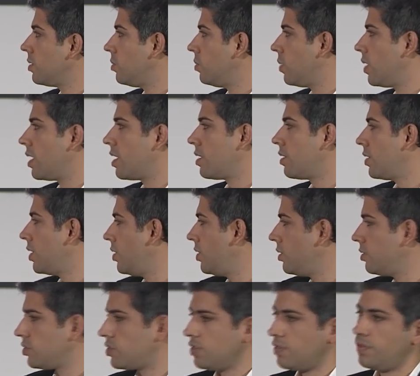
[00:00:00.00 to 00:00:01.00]
where you
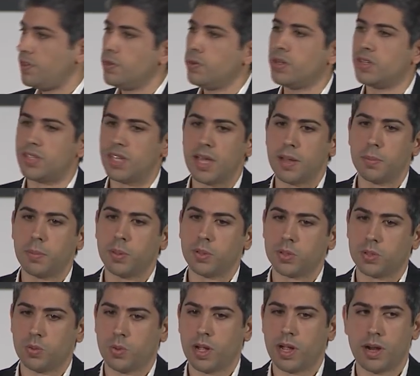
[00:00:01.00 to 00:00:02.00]
used a few
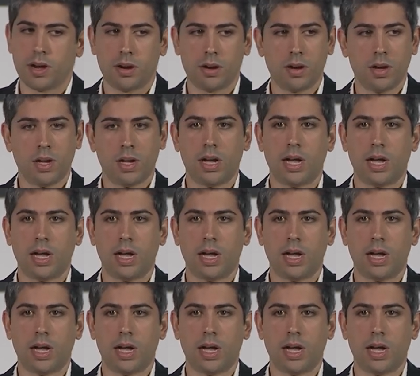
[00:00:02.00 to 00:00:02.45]
examples where